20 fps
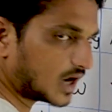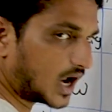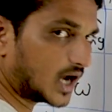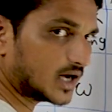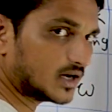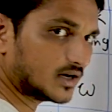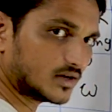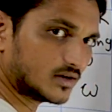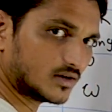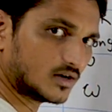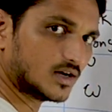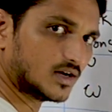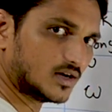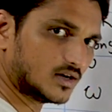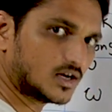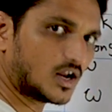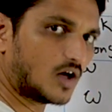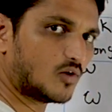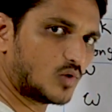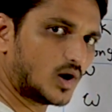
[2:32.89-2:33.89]

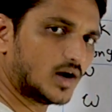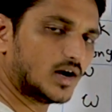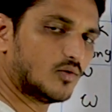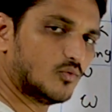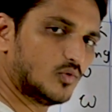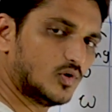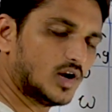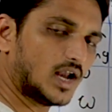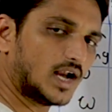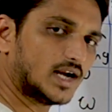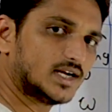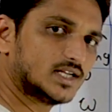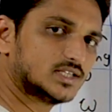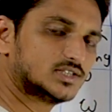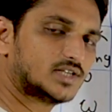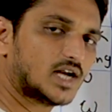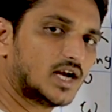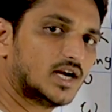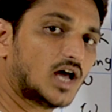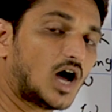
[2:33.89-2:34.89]
And now we will
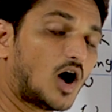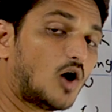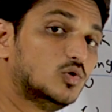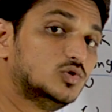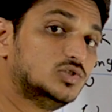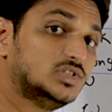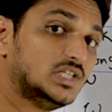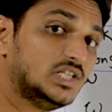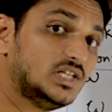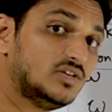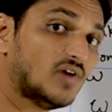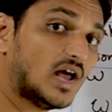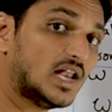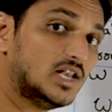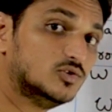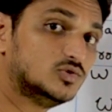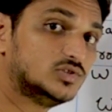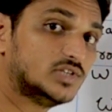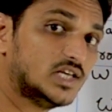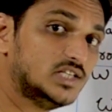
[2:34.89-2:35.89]
understand how Gini
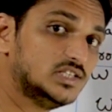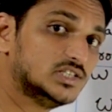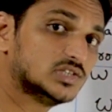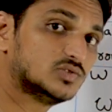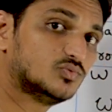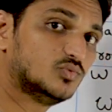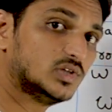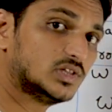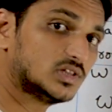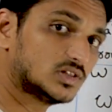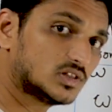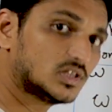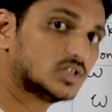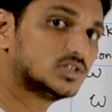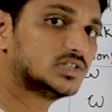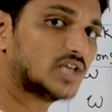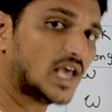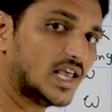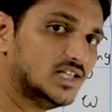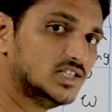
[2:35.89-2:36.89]
value changes with the
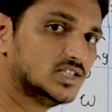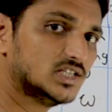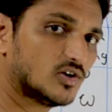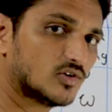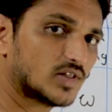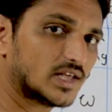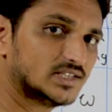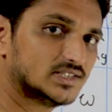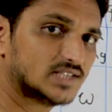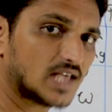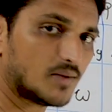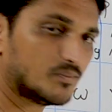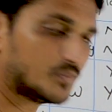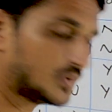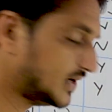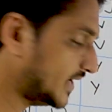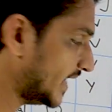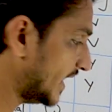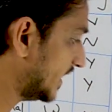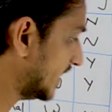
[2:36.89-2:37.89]
change in our
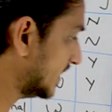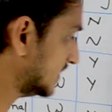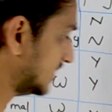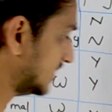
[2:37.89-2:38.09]
example data